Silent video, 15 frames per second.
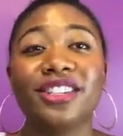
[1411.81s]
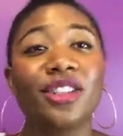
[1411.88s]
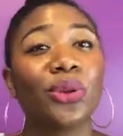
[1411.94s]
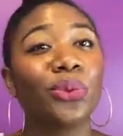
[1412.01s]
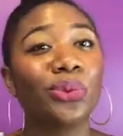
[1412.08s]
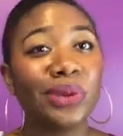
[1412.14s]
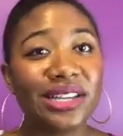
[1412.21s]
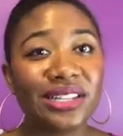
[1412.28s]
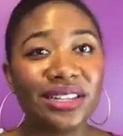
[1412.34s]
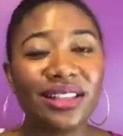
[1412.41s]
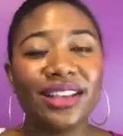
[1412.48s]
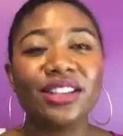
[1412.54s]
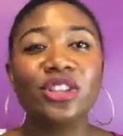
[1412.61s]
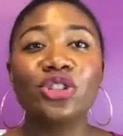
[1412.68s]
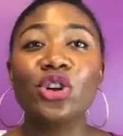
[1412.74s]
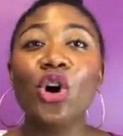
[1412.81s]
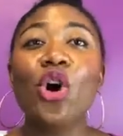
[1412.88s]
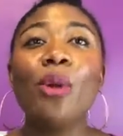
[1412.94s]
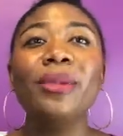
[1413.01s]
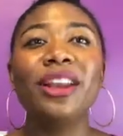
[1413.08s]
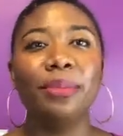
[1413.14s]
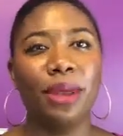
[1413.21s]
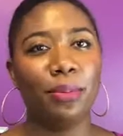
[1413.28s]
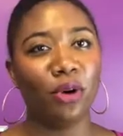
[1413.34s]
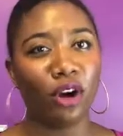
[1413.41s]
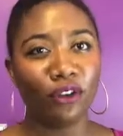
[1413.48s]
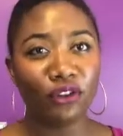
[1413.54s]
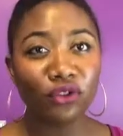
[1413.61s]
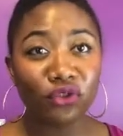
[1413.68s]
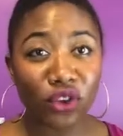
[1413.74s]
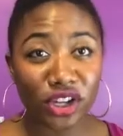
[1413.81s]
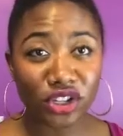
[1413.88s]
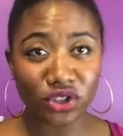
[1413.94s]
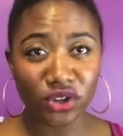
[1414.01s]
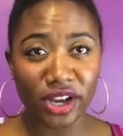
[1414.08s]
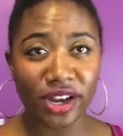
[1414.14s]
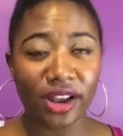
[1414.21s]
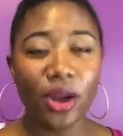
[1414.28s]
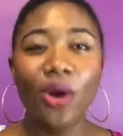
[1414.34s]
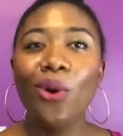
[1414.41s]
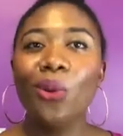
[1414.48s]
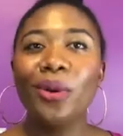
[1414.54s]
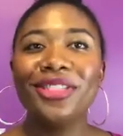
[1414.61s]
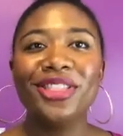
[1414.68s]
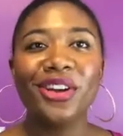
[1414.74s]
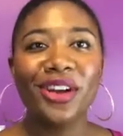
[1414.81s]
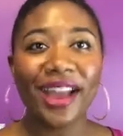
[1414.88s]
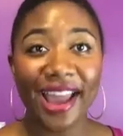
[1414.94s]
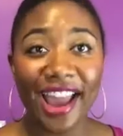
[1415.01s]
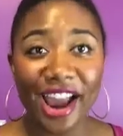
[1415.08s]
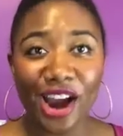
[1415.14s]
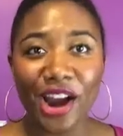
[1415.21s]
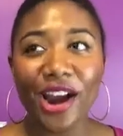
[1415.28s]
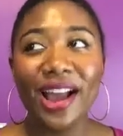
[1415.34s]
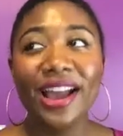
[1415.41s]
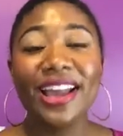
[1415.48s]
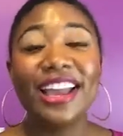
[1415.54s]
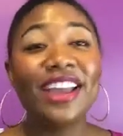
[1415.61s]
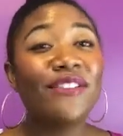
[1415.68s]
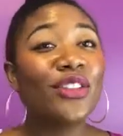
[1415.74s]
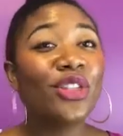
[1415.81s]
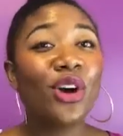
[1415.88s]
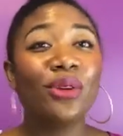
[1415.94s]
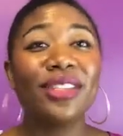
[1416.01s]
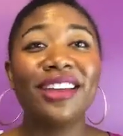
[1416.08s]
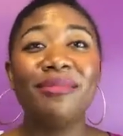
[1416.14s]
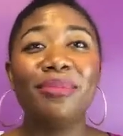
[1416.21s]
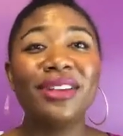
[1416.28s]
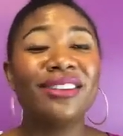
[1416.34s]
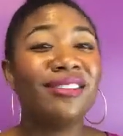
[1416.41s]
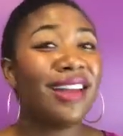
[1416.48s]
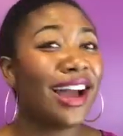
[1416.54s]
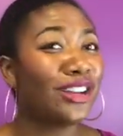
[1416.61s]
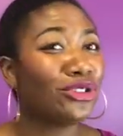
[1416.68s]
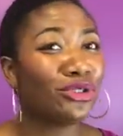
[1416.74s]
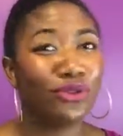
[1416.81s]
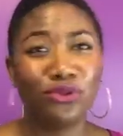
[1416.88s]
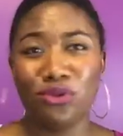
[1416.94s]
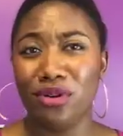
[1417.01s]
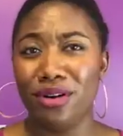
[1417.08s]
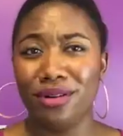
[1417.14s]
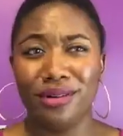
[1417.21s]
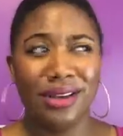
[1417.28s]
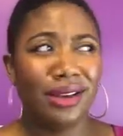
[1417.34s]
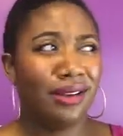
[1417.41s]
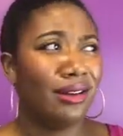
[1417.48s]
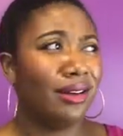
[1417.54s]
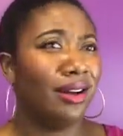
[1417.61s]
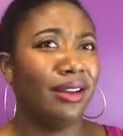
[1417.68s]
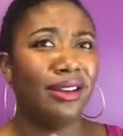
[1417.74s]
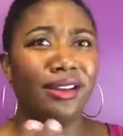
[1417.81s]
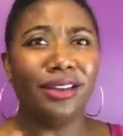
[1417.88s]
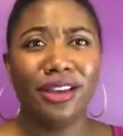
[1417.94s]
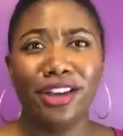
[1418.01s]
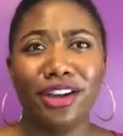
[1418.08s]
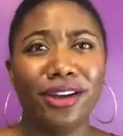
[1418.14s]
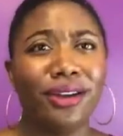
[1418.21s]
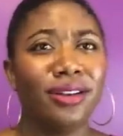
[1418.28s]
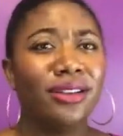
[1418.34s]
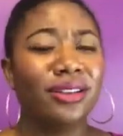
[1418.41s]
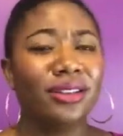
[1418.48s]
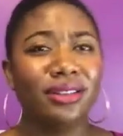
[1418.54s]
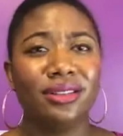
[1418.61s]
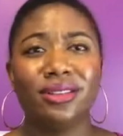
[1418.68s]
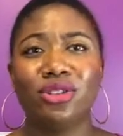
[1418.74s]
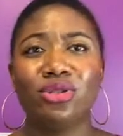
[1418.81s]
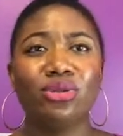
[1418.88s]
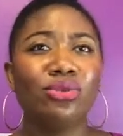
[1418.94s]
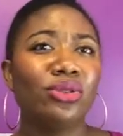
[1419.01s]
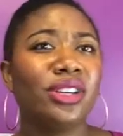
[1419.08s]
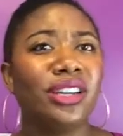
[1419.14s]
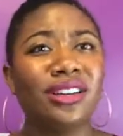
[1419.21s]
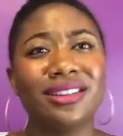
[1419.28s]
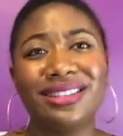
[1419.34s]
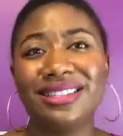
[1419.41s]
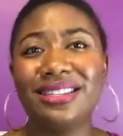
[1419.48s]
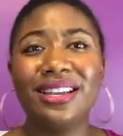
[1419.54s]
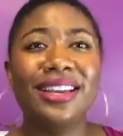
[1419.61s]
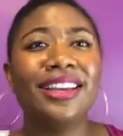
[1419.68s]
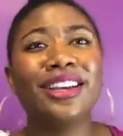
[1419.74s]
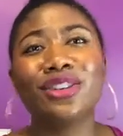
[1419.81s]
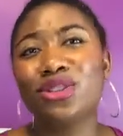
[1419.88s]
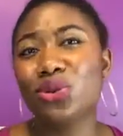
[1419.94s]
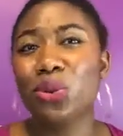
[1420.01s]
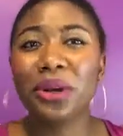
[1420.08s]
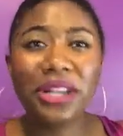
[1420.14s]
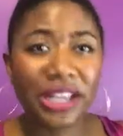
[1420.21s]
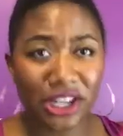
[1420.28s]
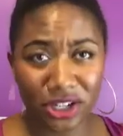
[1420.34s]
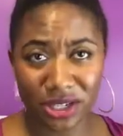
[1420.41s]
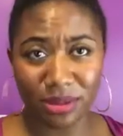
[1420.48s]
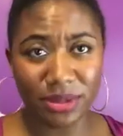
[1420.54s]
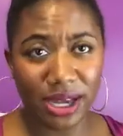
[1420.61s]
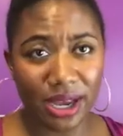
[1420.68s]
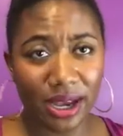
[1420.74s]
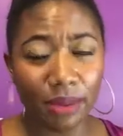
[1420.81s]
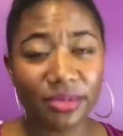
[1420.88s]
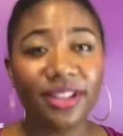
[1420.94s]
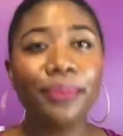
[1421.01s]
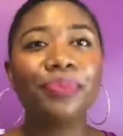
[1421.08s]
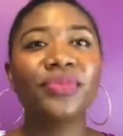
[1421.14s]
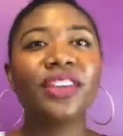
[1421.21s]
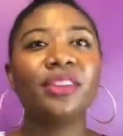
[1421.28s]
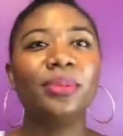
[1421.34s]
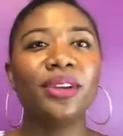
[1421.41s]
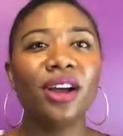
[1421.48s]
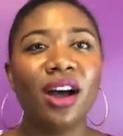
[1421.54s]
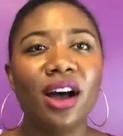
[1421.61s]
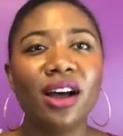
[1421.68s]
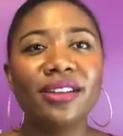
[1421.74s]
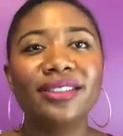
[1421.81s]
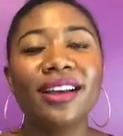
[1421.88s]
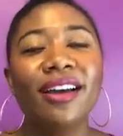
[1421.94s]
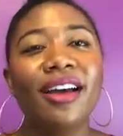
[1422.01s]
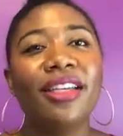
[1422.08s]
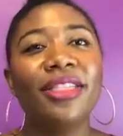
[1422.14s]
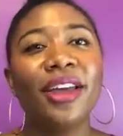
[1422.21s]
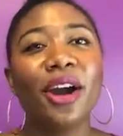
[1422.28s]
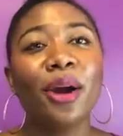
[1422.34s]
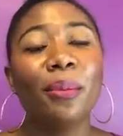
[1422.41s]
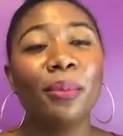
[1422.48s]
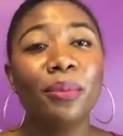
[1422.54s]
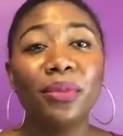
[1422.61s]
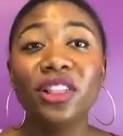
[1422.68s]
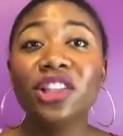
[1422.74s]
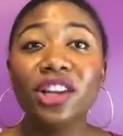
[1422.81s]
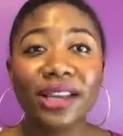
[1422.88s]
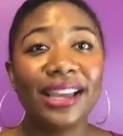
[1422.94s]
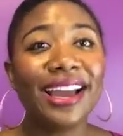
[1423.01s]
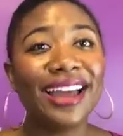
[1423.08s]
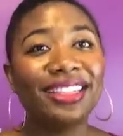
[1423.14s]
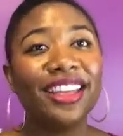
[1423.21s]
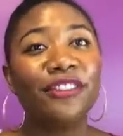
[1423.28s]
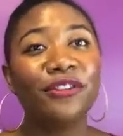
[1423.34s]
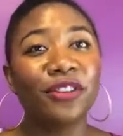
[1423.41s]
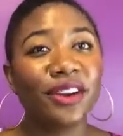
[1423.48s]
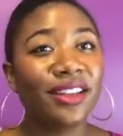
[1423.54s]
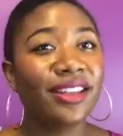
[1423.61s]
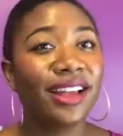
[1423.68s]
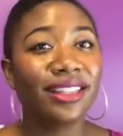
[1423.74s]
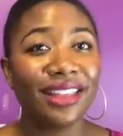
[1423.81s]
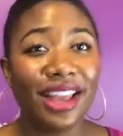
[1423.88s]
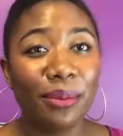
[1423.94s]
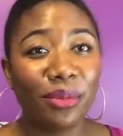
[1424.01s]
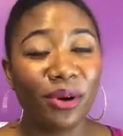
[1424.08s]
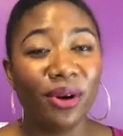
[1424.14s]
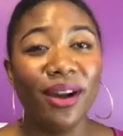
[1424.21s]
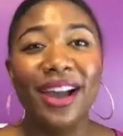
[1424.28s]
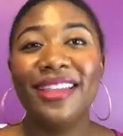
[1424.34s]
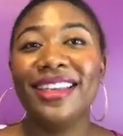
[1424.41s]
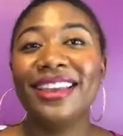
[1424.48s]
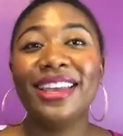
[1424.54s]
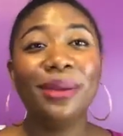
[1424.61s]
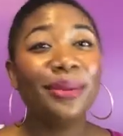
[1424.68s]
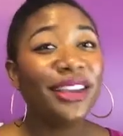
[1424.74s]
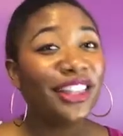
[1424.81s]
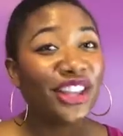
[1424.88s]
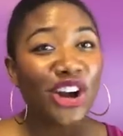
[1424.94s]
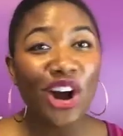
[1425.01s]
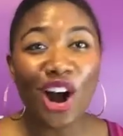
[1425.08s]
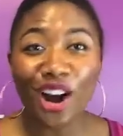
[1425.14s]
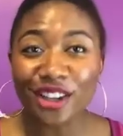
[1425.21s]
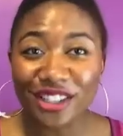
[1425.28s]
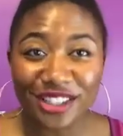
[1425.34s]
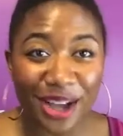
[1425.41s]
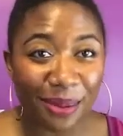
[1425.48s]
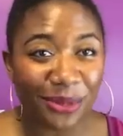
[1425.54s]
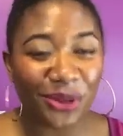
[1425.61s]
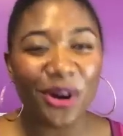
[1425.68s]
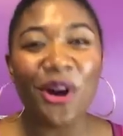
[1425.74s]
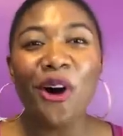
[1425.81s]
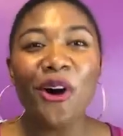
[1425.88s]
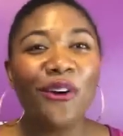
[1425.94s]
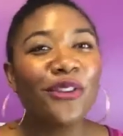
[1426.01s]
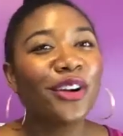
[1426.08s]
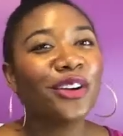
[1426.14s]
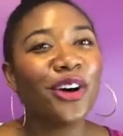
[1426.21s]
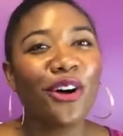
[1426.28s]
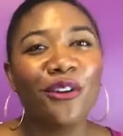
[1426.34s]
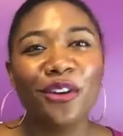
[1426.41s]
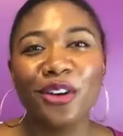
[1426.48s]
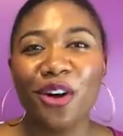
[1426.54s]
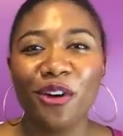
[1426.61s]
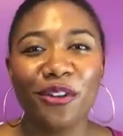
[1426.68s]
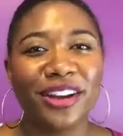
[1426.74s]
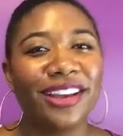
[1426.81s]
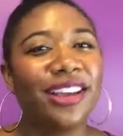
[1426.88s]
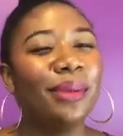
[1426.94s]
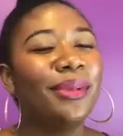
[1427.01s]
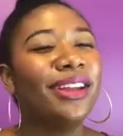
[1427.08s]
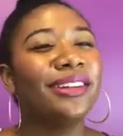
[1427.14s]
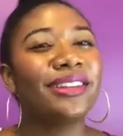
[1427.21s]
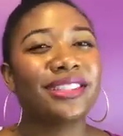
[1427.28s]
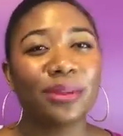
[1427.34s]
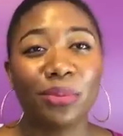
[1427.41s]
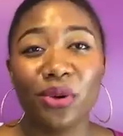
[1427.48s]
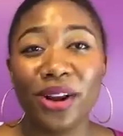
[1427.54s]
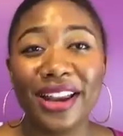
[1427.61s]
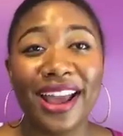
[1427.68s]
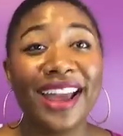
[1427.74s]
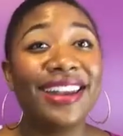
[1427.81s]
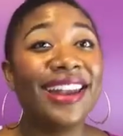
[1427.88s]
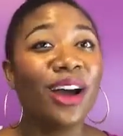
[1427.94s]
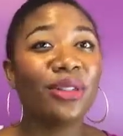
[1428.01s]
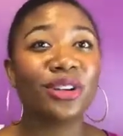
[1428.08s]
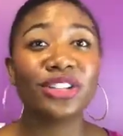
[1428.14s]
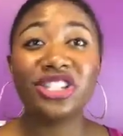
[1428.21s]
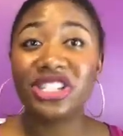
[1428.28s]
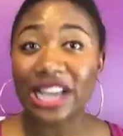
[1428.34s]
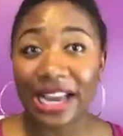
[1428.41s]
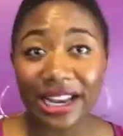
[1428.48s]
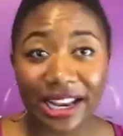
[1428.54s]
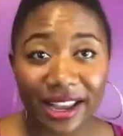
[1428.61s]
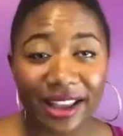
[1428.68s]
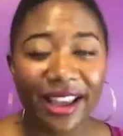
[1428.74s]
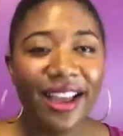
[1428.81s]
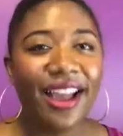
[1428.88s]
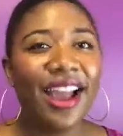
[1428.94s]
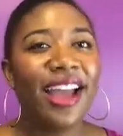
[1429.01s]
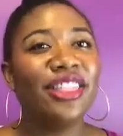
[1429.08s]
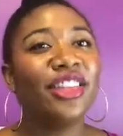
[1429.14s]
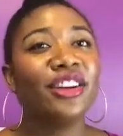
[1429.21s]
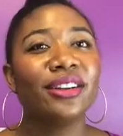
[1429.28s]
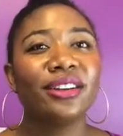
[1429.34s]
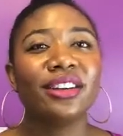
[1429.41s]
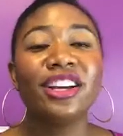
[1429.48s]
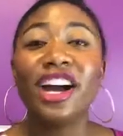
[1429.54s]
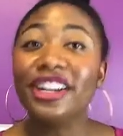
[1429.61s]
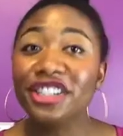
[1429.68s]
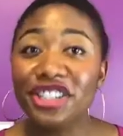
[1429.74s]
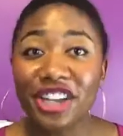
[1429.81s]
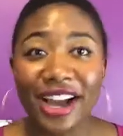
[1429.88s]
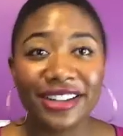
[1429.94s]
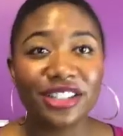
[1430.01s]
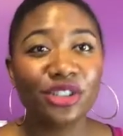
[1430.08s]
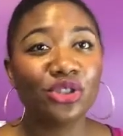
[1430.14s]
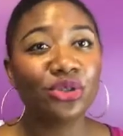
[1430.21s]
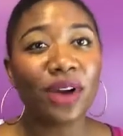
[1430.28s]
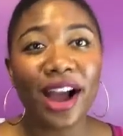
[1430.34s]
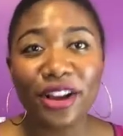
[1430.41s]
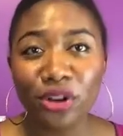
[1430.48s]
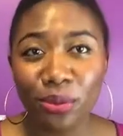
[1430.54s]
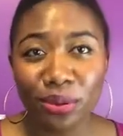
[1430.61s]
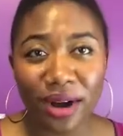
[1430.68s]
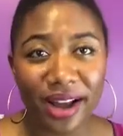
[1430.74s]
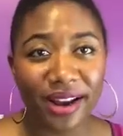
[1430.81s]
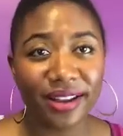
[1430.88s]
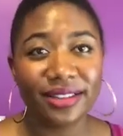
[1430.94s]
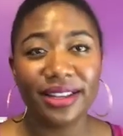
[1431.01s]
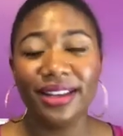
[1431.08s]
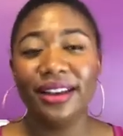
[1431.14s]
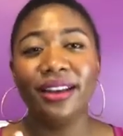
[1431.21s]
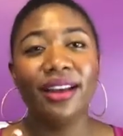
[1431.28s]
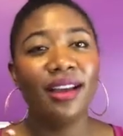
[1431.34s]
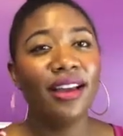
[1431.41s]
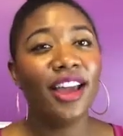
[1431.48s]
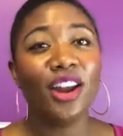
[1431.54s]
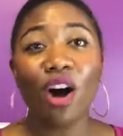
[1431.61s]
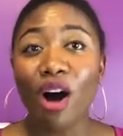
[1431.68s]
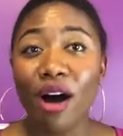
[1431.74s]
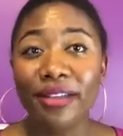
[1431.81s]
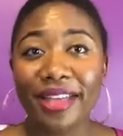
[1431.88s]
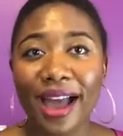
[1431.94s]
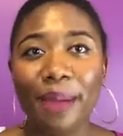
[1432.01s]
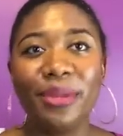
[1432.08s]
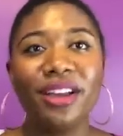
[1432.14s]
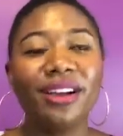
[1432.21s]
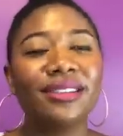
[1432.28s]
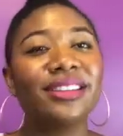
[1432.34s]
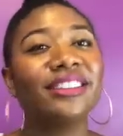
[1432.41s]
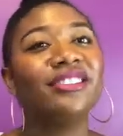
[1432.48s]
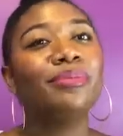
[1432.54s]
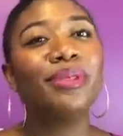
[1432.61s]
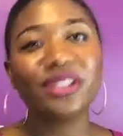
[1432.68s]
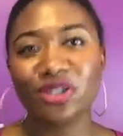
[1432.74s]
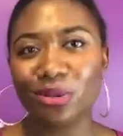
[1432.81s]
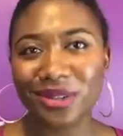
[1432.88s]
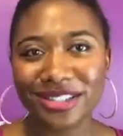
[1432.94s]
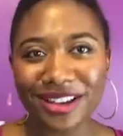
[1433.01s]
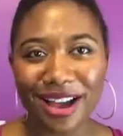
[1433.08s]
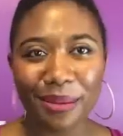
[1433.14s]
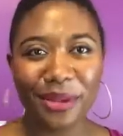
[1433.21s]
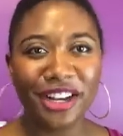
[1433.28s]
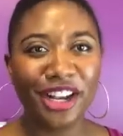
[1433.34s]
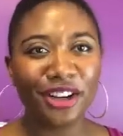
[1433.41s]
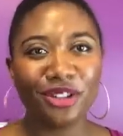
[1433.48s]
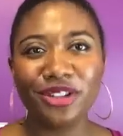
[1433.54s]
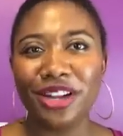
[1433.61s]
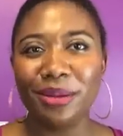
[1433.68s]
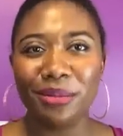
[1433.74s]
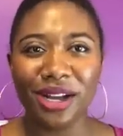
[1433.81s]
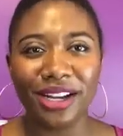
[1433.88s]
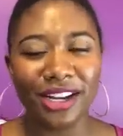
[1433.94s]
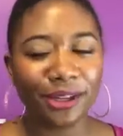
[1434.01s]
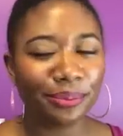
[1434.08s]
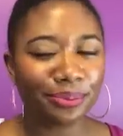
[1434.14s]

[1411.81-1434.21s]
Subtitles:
And the reason that so many people are frustrated with their hair, even though they've been natural for a year, 2 years, 10 years, 20 years sometimes, is because they are looking at the front of that label and they keep getting their heart stomped on over and over and over, and they keep getting disappointed, and now they're jaded and they're gun shy to try new products and all that because they spend so much time and energy and money